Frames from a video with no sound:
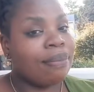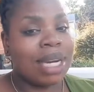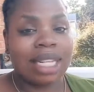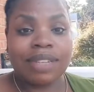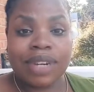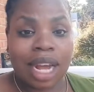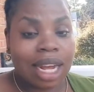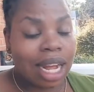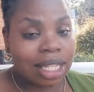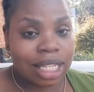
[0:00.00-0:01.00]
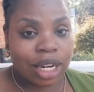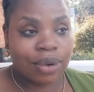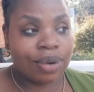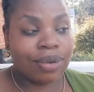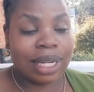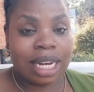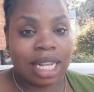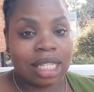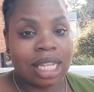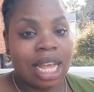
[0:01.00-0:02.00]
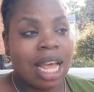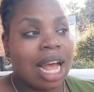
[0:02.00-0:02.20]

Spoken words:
I'm not even going to continue with this.